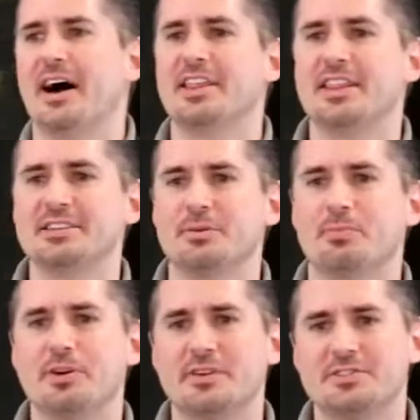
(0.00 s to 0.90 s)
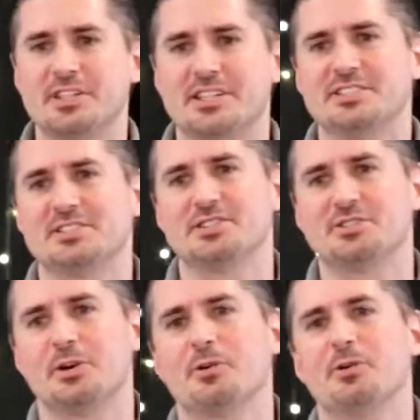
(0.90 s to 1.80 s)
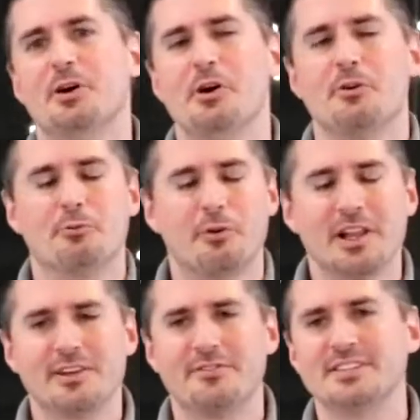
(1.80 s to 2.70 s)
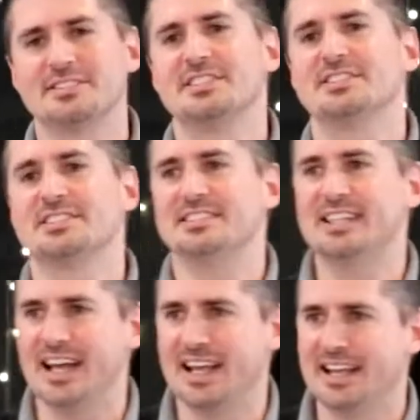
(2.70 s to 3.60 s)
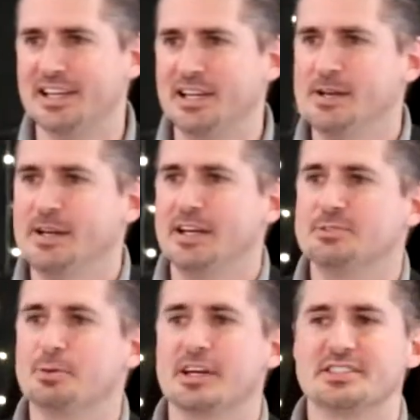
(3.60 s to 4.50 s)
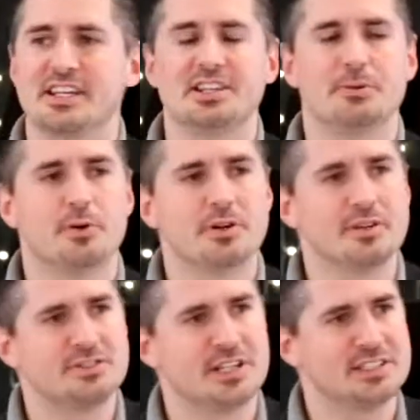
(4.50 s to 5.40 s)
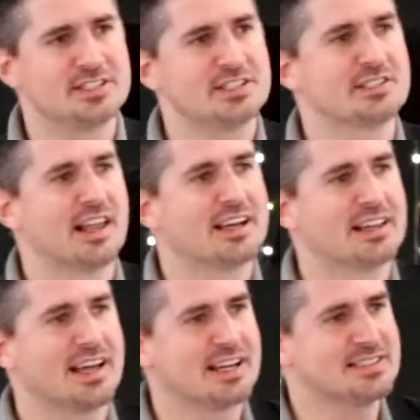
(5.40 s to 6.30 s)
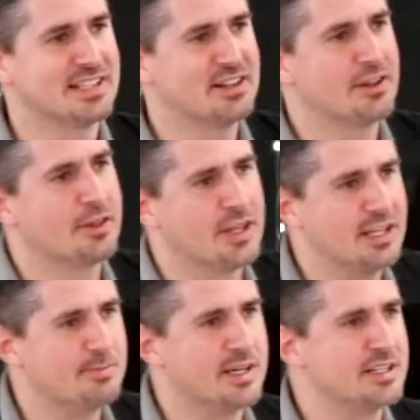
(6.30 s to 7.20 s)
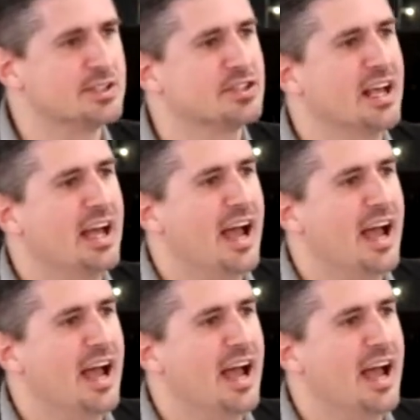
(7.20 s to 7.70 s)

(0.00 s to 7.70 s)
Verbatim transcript: I think the book of Judges is so relevant to today is because in the book of Judges, like, like I said, the theme is